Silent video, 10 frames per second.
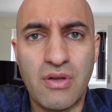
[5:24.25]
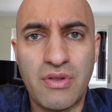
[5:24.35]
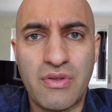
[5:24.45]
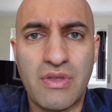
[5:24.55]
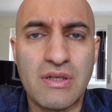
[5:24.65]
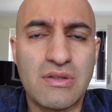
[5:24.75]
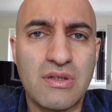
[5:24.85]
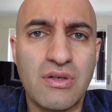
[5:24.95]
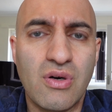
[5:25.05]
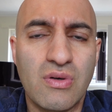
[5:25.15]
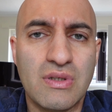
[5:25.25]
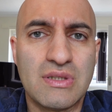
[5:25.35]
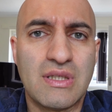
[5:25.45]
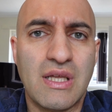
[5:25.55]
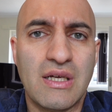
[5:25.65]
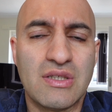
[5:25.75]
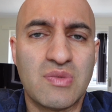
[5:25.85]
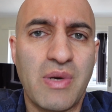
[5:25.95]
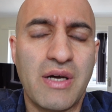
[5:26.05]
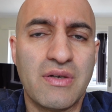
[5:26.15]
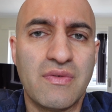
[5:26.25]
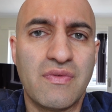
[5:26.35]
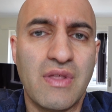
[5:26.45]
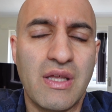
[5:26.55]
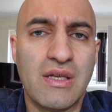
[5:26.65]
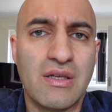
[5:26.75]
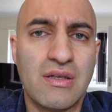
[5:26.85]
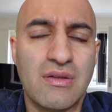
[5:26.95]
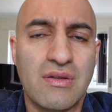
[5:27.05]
The other thing to note is that as part of the